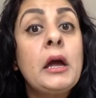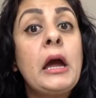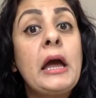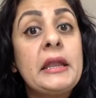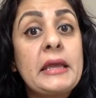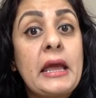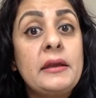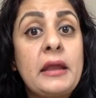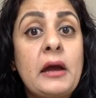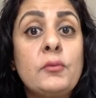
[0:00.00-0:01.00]
And again,
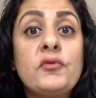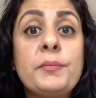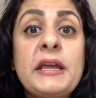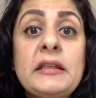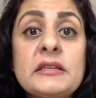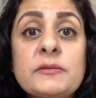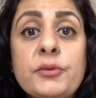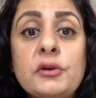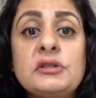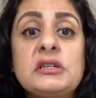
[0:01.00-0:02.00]
now repeat this
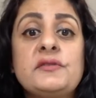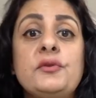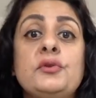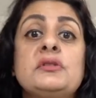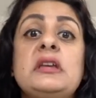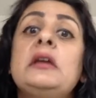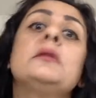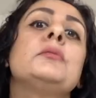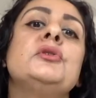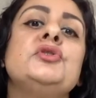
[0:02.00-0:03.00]
process for your
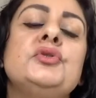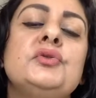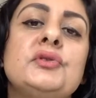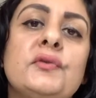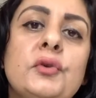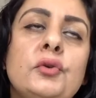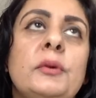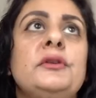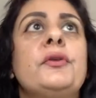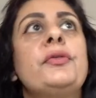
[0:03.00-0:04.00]
second most used room
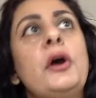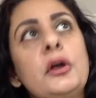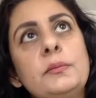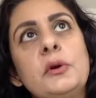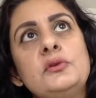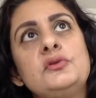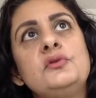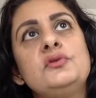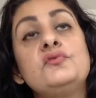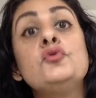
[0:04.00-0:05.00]
and your third most
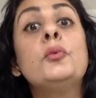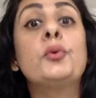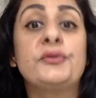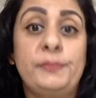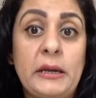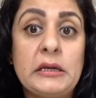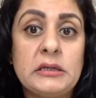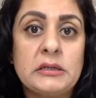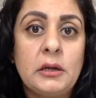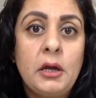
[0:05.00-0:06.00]
used room or
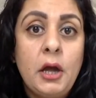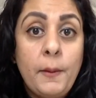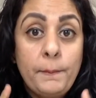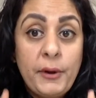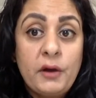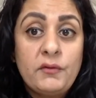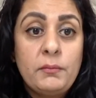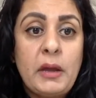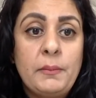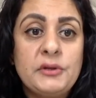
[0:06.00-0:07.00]
space. But
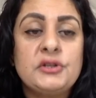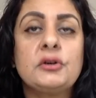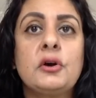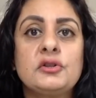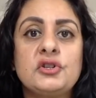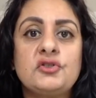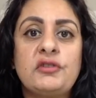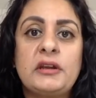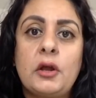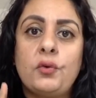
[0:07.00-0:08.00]
remember to
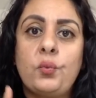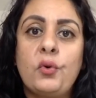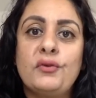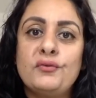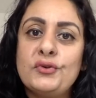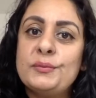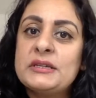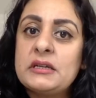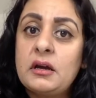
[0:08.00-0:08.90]
concentrate at one room at